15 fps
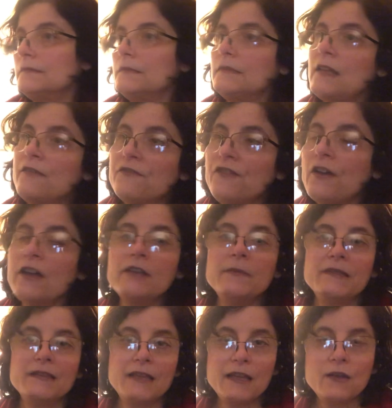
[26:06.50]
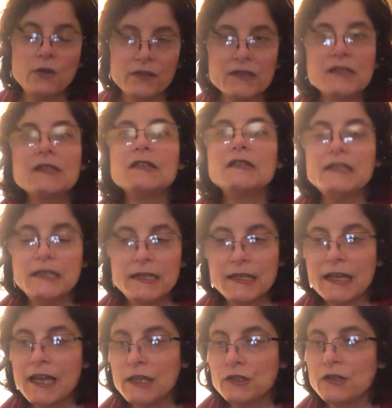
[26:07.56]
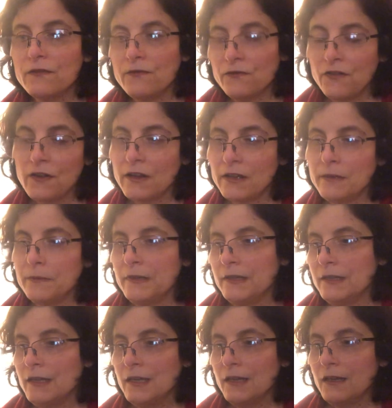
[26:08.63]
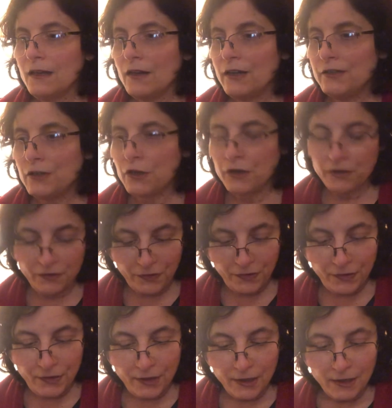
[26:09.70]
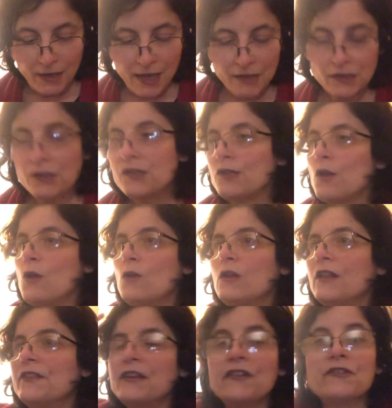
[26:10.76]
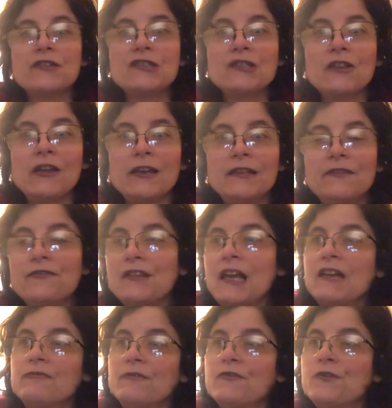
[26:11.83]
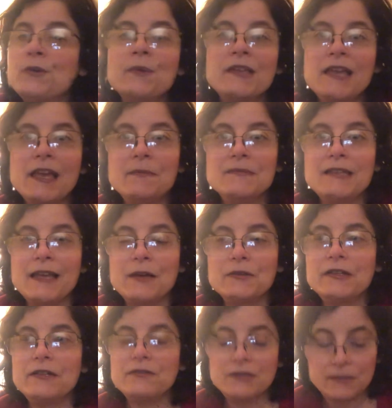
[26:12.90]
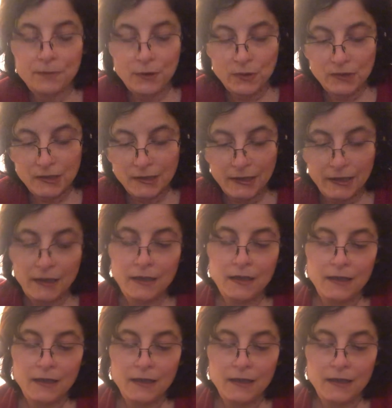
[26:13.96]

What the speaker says: environment. They call this the leading edge of environment on Earth. As a soul on the other side of life, before we came down here, supposedly,